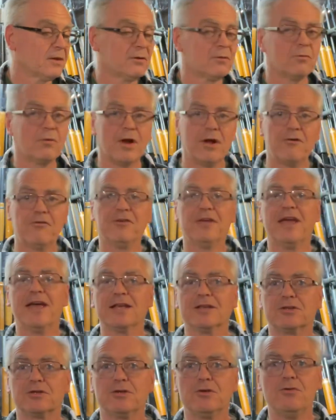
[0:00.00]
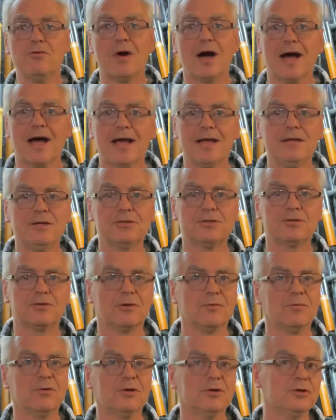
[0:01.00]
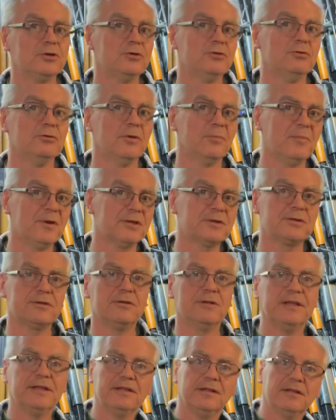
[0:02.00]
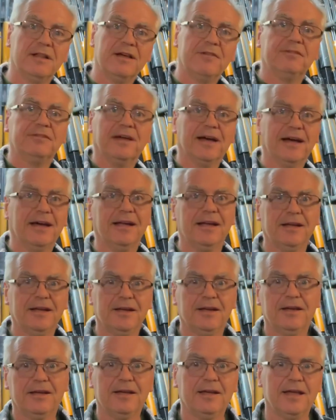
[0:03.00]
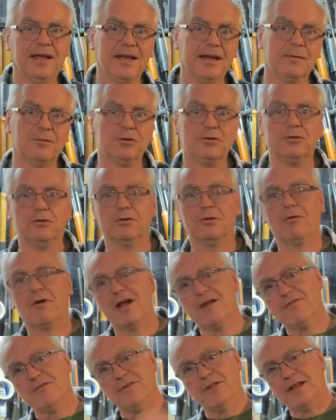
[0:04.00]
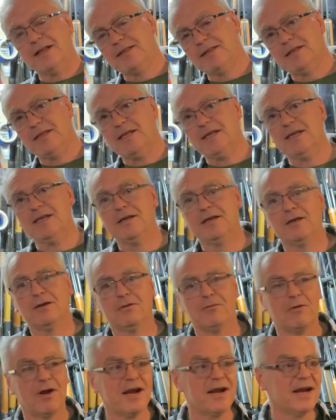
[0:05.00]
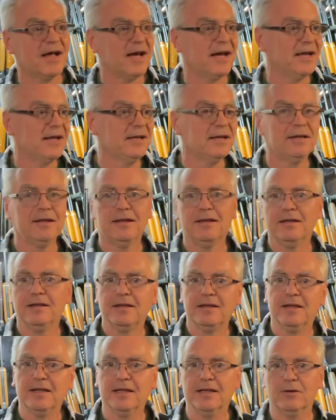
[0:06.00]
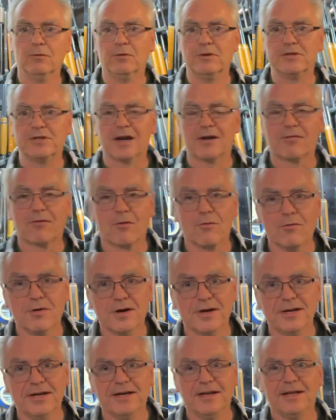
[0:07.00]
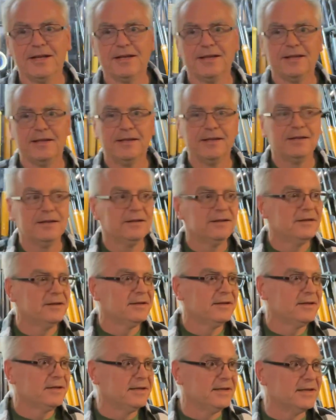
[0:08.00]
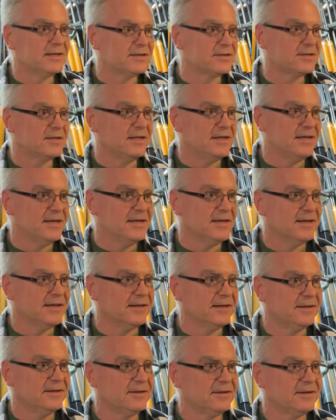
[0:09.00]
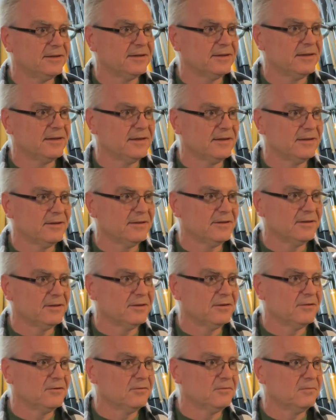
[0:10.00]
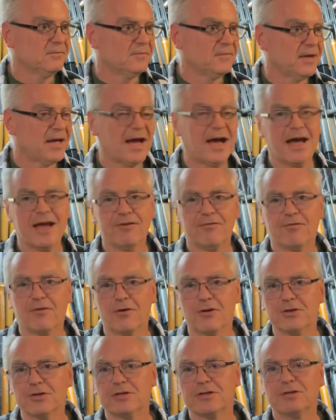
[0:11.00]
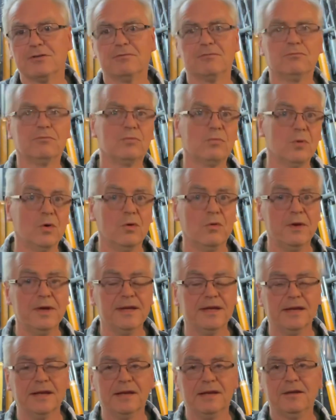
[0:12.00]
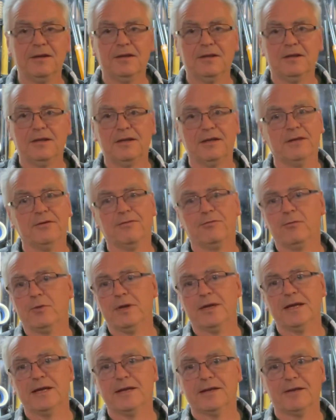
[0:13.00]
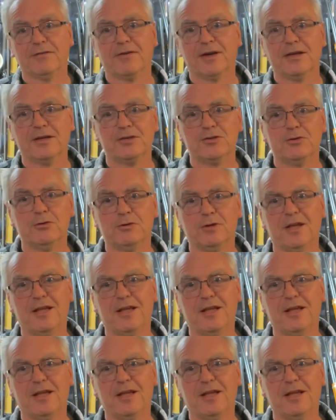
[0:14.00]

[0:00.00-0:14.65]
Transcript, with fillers: Ralphie has two eyes, so I'm going to shoot the pistol at the left eye, and I'm going to shoot the rifle at the right eye, and whichever one gets the uh, eye first will win if we get if I shoot